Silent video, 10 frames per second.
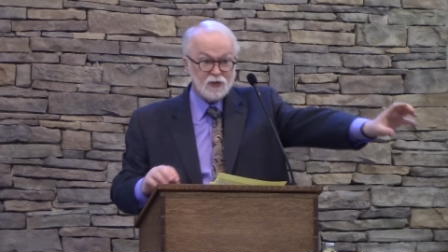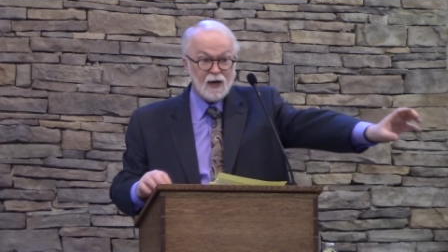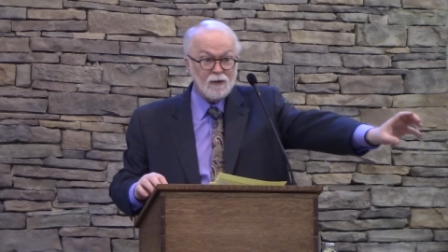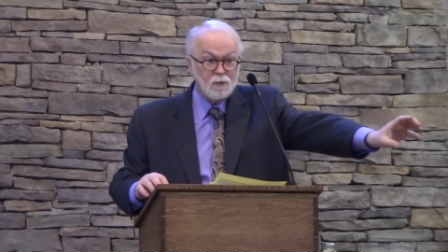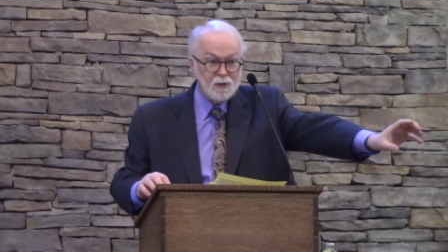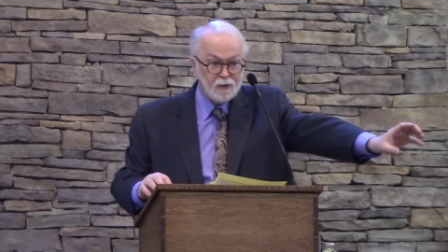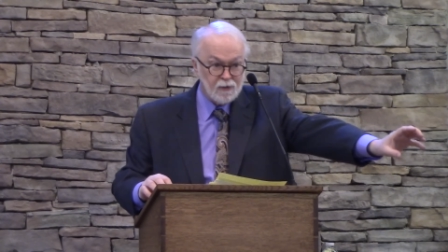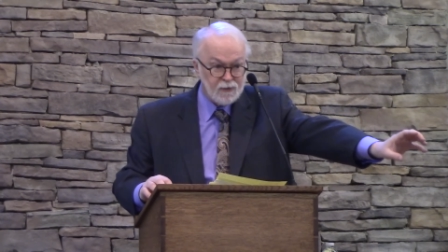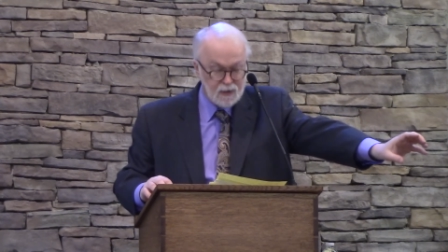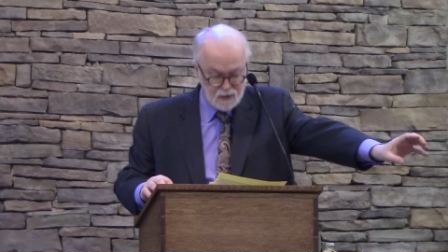
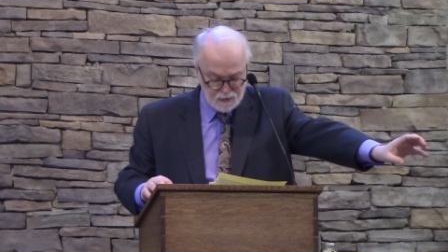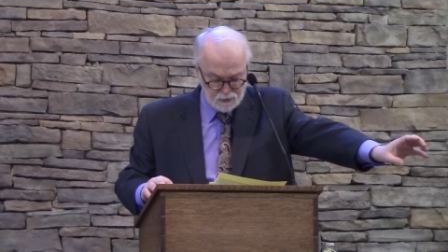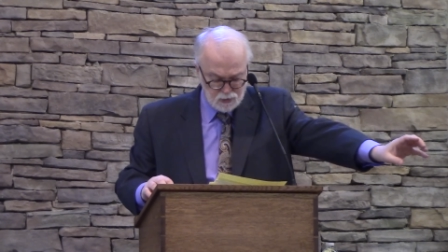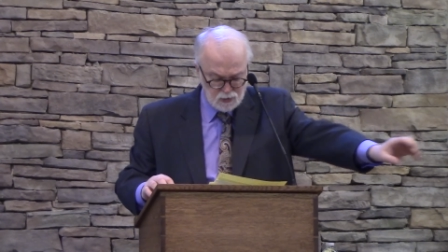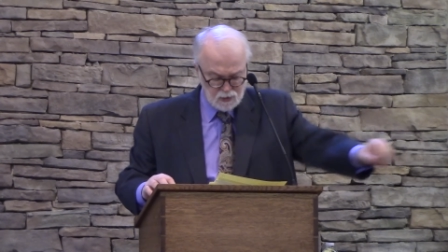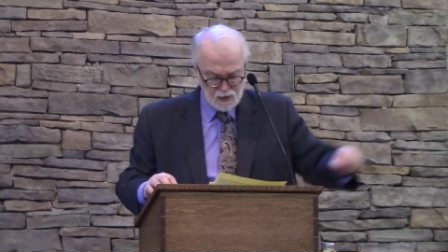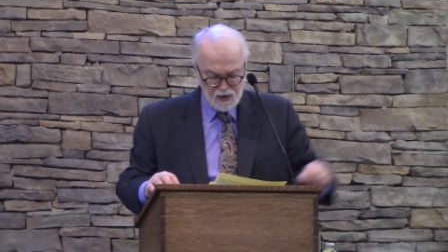sacramental theology,